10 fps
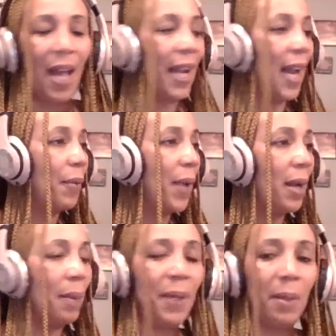and I
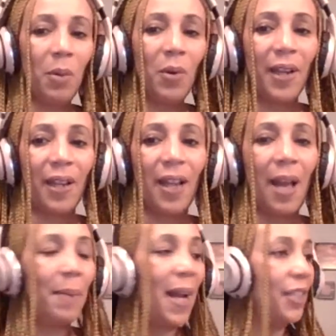wake up in the morning
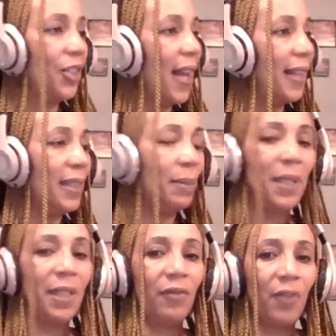and my child is
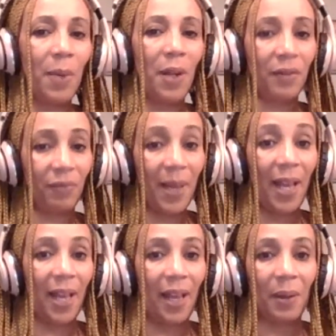missing from out of
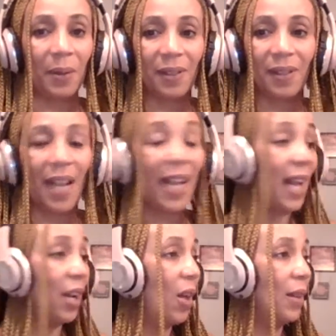my house and
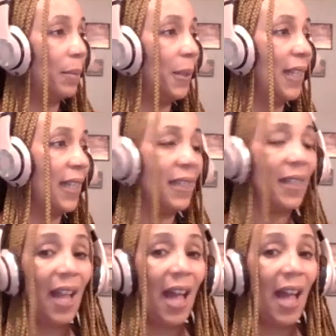I call the police,